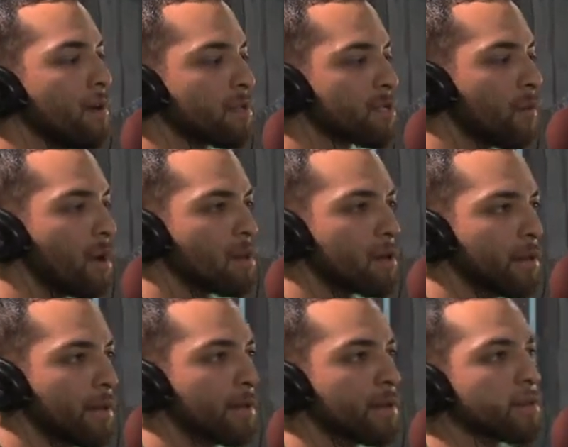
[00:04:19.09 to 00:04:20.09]
Small little
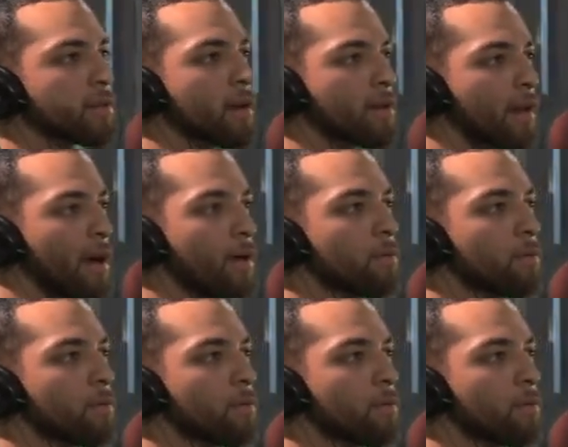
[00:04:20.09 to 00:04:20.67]
details like that.